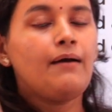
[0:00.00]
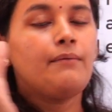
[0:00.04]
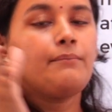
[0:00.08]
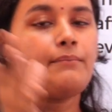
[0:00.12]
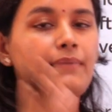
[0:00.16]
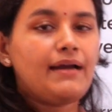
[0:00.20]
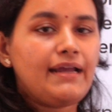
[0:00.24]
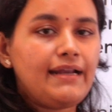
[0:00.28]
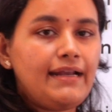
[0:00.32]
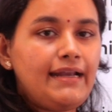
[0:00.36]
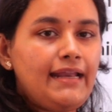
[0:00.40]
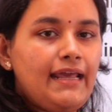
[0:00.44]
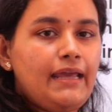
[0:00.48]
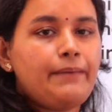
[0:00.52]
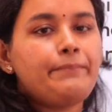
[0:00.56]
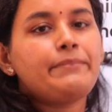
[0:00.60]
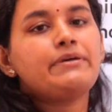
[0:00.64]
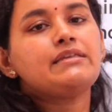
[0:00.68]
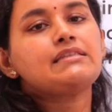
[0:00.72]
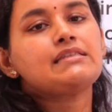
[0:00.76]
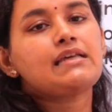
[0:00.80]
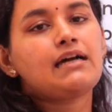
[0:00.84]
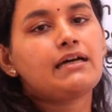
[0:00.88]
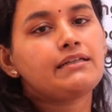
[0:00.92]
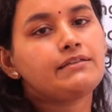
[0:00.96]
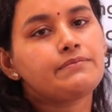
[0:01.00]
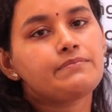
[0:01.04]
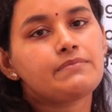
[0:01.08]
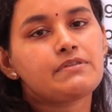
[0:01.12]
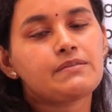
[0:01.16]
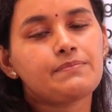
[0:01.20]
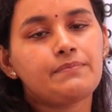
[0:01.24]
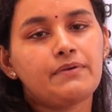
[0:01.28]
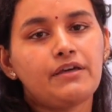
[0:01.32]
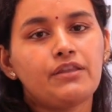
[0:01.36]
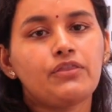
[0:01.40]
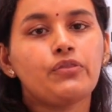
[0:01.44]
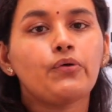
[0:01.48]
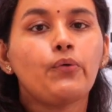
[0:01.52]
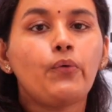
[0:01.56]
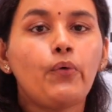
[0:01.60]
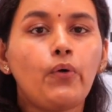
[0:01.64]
My name is Adam Smith,